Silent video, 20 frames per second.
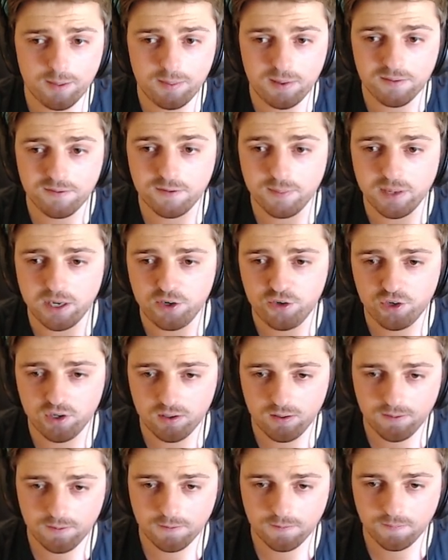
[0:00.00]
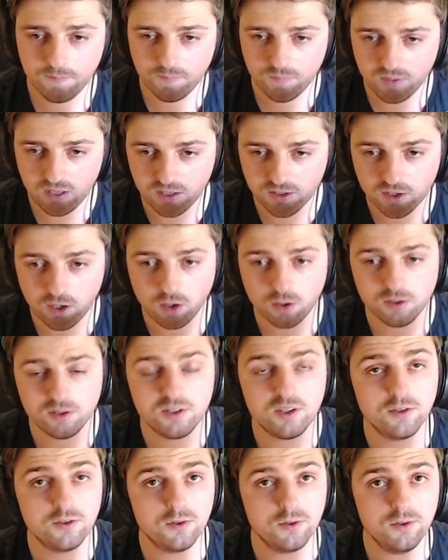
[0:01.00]
information is
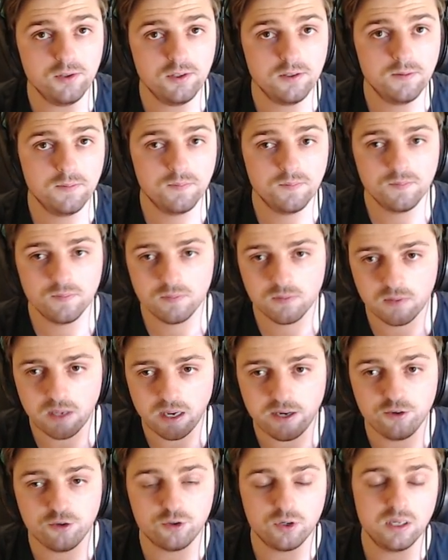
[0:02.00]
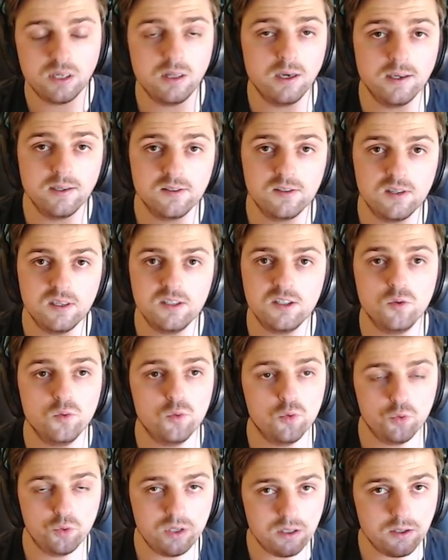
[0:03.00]
horizontals and trend lines. These are
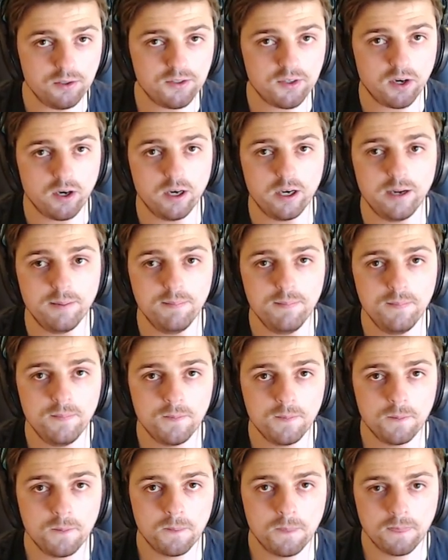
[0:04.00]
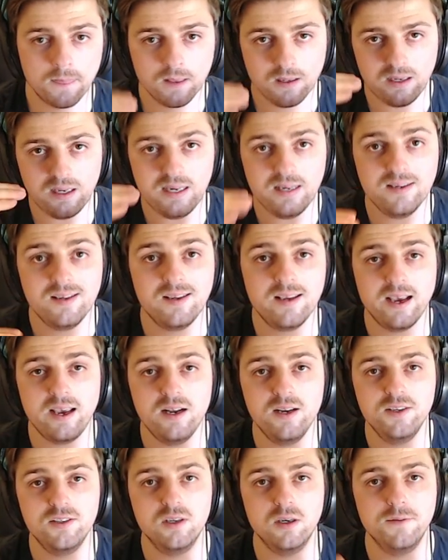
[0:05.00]
real-time
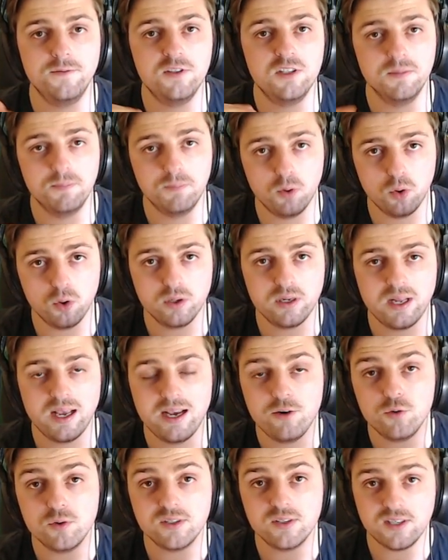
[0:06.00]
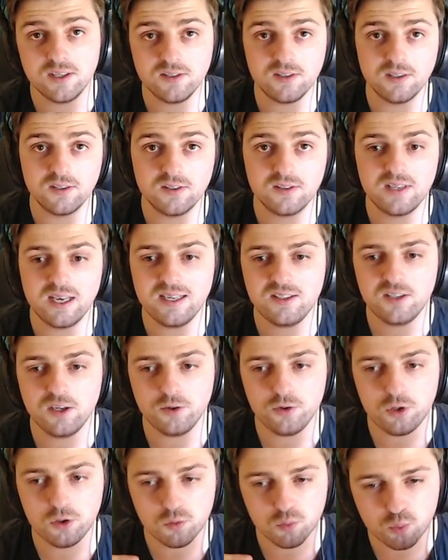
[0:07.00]
indicators of support and resistance. They
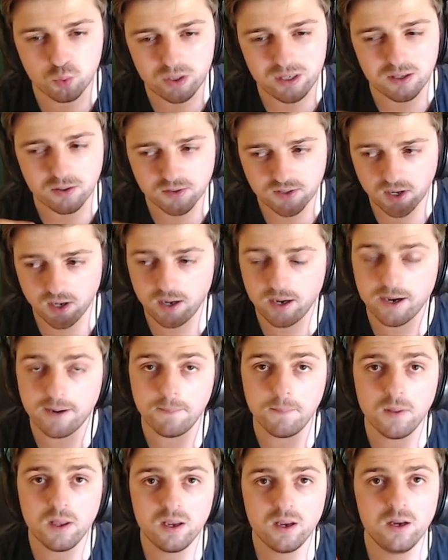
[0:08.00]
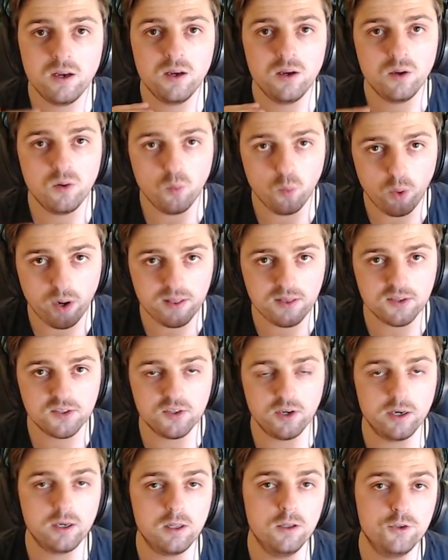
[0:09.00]
tell you real-time where the
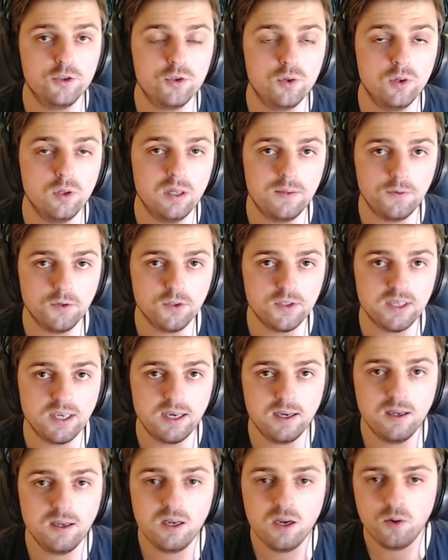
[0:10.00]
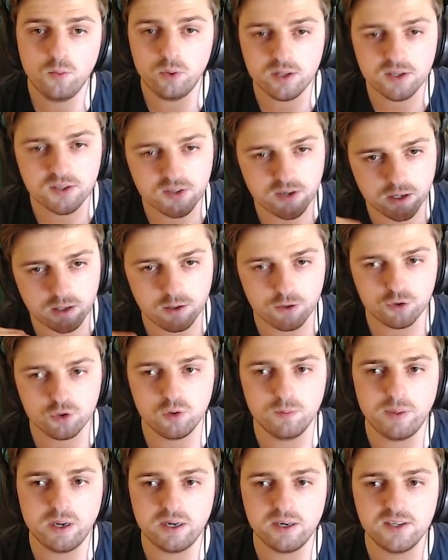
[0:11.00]
psychological levels are, where the
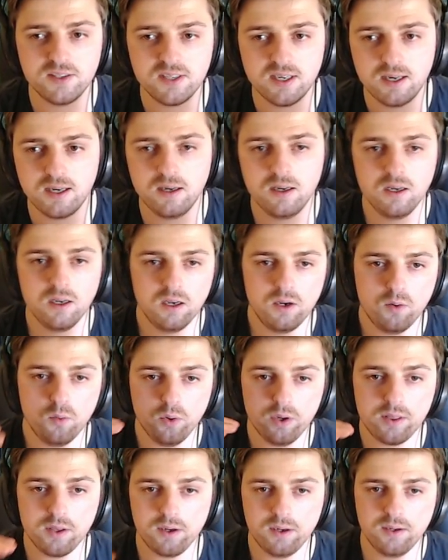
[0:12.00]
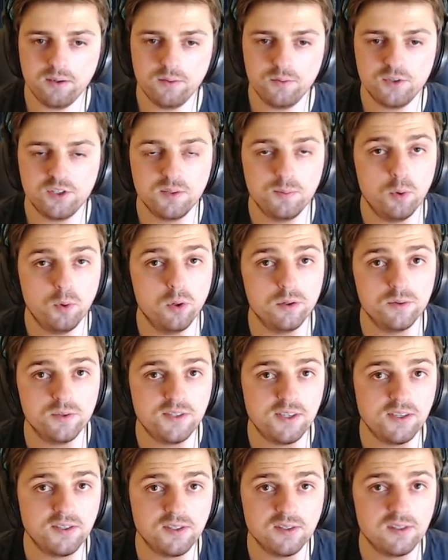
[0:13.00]
psychological barriers are, where the support and
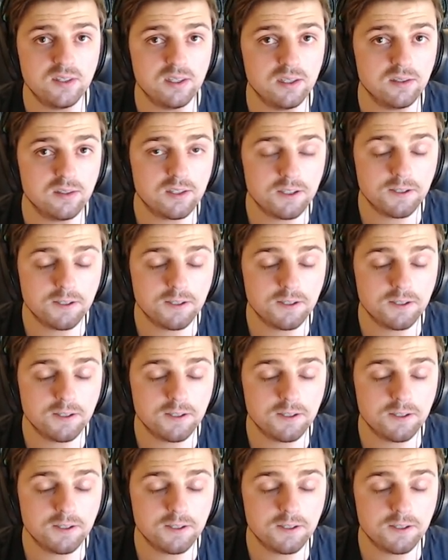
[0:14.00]
resistance is.